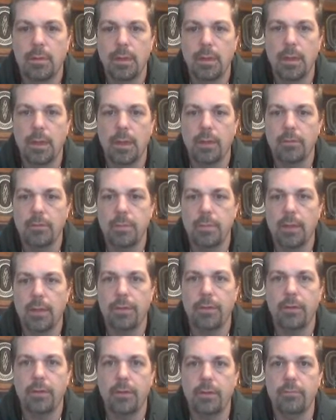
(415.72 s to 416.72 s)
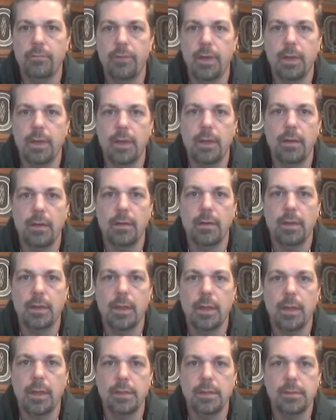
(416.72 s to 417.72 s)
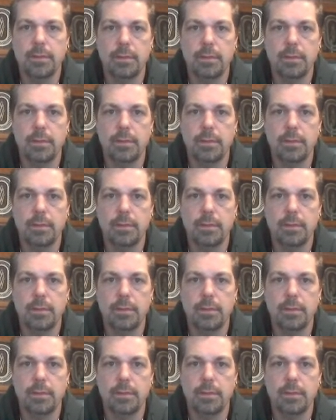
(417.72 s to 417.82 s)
Yeah, that was my third video, okay?